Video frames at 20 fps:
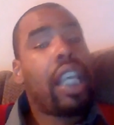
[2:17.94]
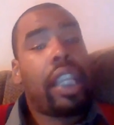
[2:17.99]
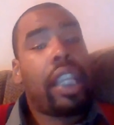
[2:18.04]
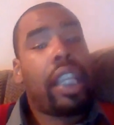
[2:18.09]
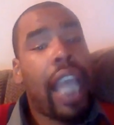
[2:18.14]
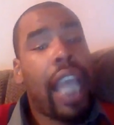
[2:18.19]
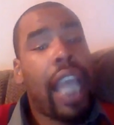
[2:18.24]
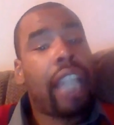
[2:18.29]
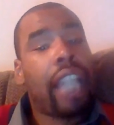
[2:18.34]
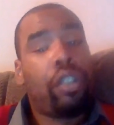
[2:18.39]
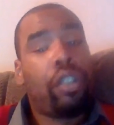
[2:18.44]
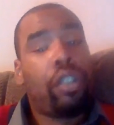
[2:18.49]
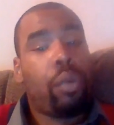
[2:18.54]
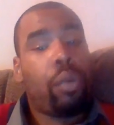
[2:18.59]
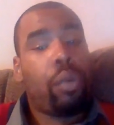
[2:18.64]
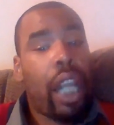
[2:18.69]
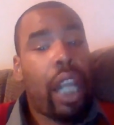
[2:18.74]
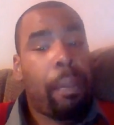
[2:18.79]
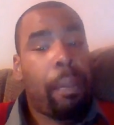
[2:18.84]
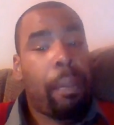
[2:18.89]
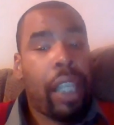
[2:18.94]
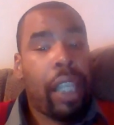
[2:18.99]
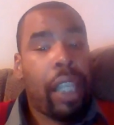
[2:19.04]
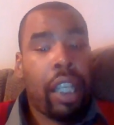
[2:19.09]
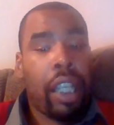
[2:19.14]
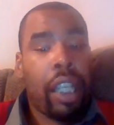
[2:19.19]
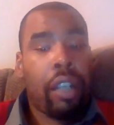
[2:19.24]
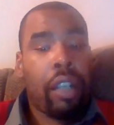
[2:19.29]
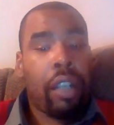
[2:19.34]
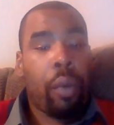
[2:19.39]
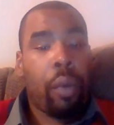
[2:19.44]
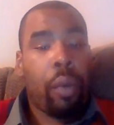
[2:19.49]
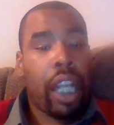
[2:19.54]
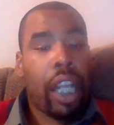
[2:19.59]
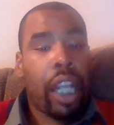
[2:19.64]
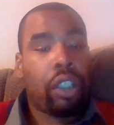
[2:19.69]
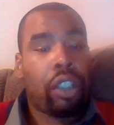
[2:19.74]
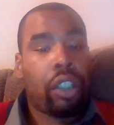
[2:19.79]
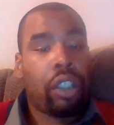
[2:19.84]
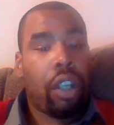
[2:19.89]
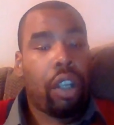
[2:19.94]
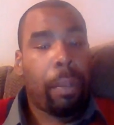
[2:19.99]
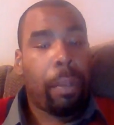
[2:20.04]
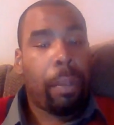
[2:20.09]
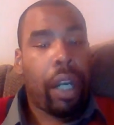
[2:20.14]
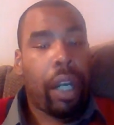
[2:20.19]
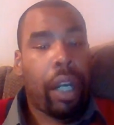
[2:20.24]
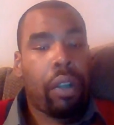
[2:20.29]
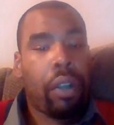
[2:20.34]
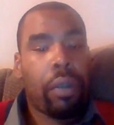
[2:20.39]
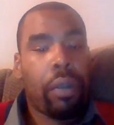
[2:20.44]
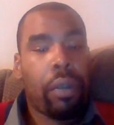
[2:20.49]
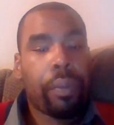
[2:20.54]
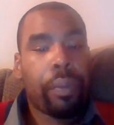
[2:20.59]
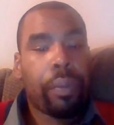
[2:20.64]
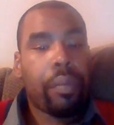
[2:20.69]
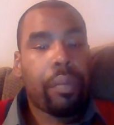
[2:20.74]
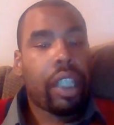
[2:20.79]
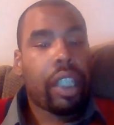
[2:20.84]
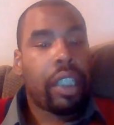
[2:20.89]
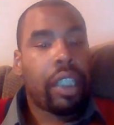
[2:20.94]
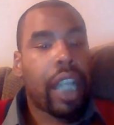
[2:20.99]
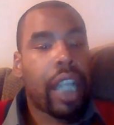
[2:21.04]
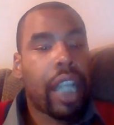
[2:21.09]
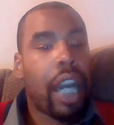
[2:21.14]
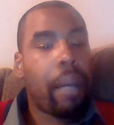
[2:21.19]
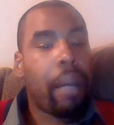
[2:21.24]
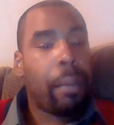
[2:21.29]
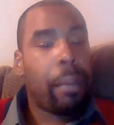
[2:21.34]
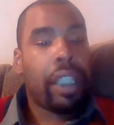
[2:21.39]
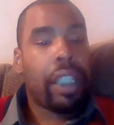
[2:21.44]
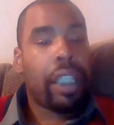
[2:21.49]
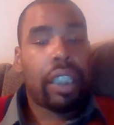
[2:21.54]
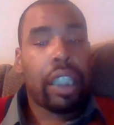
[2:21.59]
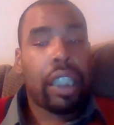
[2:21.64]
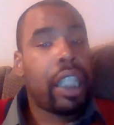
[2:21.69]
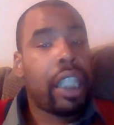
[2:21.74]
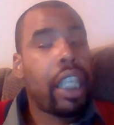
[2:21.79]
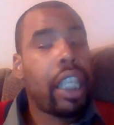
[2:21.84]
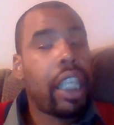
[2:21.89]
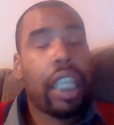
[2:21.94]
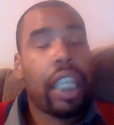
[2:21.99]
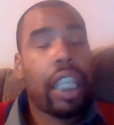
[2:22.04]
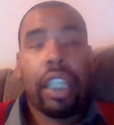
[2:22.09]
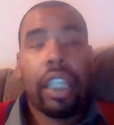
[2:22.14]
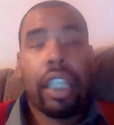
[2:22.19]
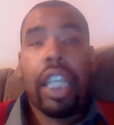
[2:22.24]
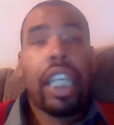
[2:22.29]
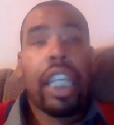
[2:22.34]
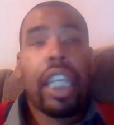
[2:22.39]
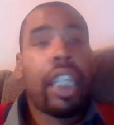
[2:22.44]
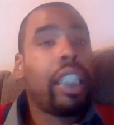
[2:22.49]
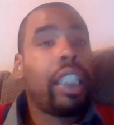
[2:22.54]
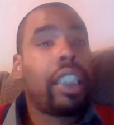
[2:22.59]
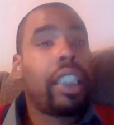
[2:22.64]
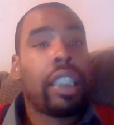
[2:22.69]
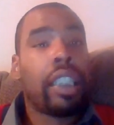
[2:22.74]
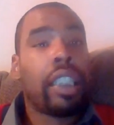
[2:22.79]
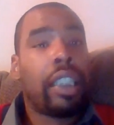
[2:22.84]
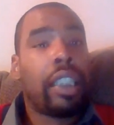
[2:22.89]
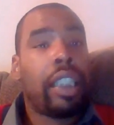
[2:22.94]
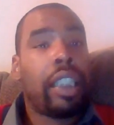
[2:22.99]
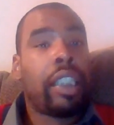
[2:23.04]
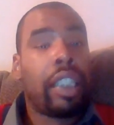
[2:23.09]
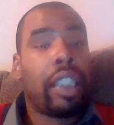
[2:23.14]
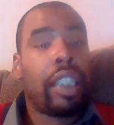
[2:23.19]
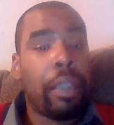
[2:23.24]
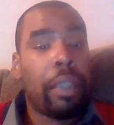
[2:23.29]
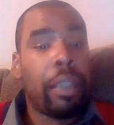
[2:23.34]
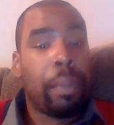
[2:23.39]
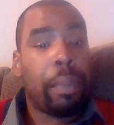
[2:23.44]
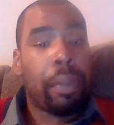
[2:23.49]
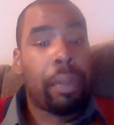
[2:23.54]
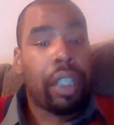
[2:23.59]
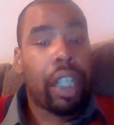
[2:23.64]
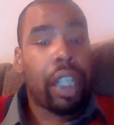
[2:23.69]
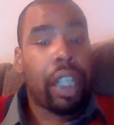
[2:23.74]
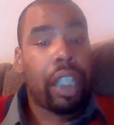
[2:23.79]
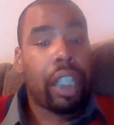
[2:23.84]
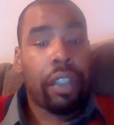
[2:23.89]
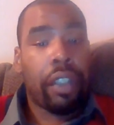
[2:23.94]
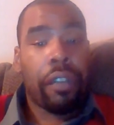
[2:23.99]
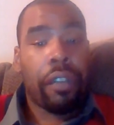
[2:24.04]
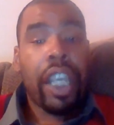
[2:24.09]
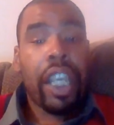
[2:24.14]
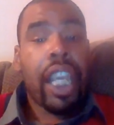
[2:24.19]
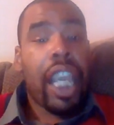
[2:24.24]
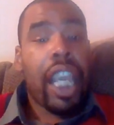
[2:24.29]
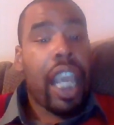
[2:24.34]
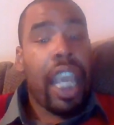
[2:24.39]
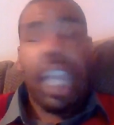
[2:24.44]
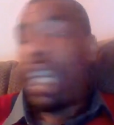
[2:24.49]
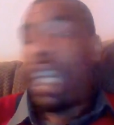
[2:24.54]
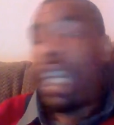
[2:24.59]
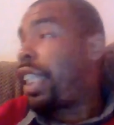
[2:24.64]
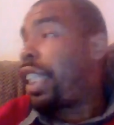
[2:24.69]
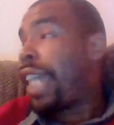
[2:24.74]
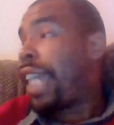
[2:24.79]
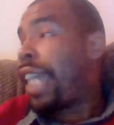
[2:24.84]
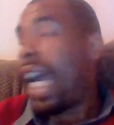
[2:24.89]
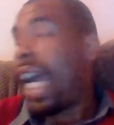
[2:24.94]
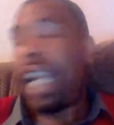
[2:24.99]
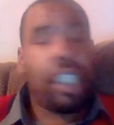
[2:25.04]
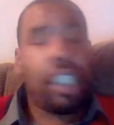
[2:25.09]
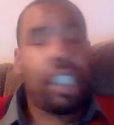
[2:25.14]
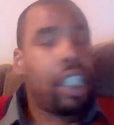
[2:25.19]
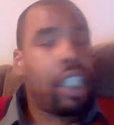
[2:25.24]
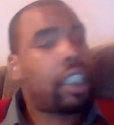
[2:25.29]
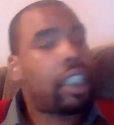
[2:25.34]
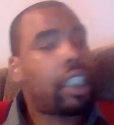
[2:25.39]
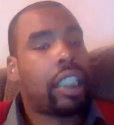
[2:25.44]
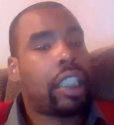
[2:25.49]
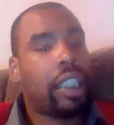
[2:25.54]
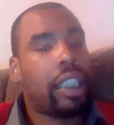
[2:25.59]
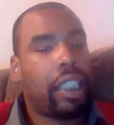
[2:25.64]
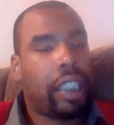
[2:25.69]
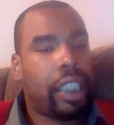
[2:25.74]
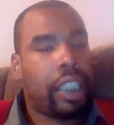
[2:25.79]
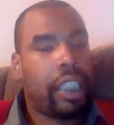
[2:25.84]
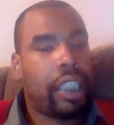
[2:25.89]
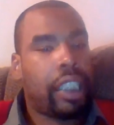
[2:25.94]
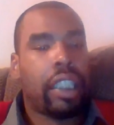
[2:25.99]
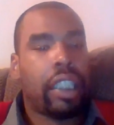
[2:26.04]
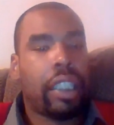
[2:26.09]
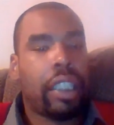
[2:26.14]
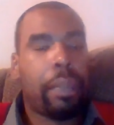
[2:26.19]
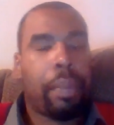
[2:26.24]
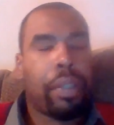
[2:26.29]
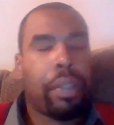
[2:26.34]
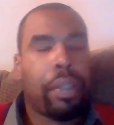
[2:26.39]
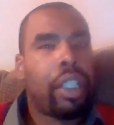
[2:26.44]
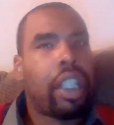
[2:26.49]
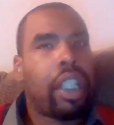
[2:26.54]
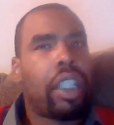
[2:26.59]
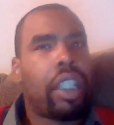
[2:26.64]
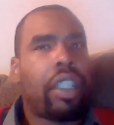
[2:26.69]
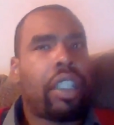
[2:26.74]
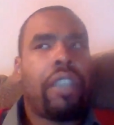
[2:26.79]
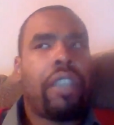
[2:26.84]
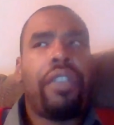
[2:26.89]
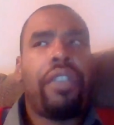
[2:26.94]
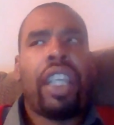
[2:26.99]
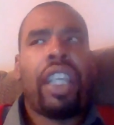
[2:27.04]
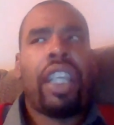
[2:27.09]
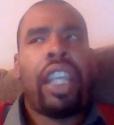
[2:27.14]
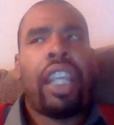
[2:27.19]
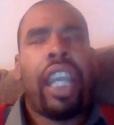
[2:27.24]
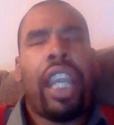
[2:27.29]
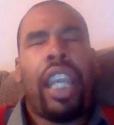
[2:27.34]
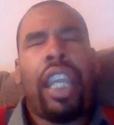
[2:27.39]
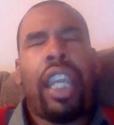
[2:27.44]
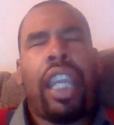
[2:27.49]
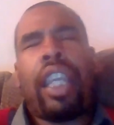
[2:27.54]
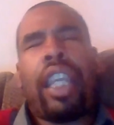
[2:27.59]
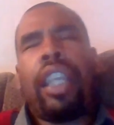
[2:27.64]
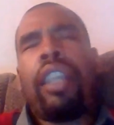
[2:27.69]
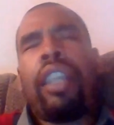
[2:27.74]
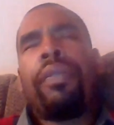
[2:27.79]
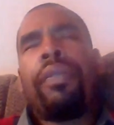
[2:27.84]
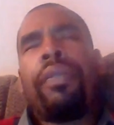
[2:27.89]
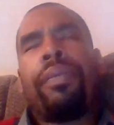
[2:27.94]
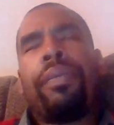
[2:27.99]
That's what I mean when I talk about dominance. Again, he's consistently productive, and it's not just consistently productive in a